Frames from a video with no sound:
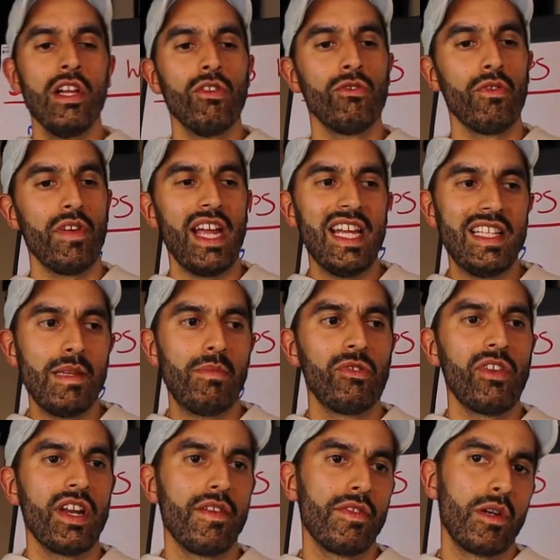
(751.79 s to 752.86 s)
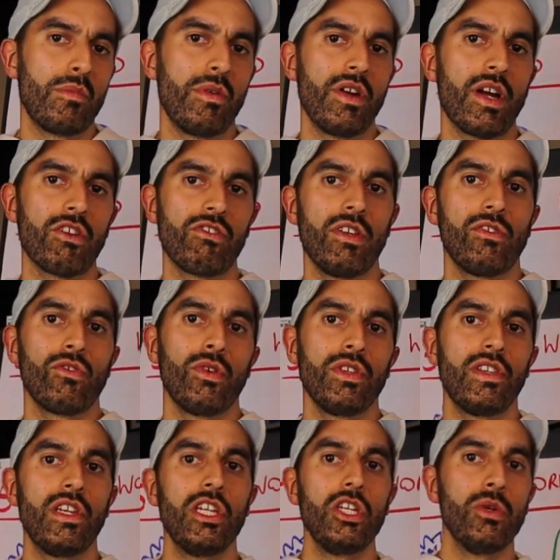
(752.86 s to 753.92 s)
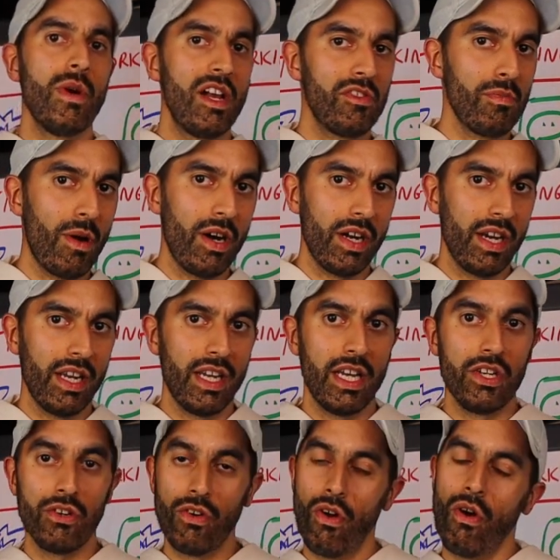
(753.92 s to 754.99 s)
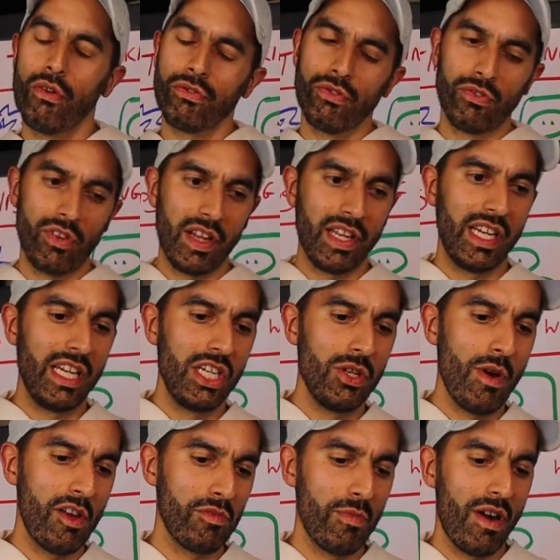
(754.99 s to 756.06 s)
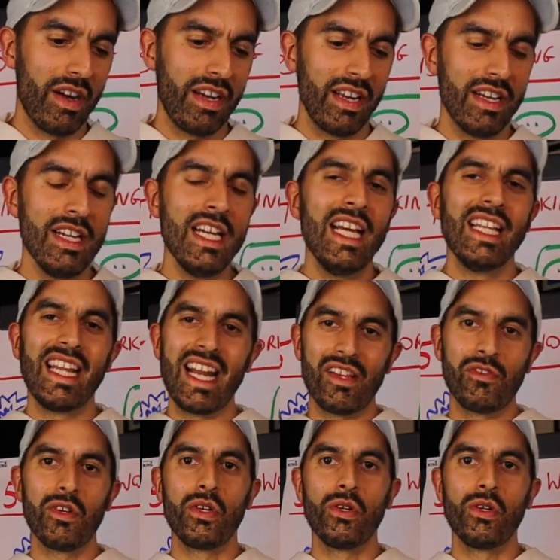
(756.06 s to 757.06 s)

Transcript: So if 80% of their production is going to the US market and you're also selling in the US market, then that's a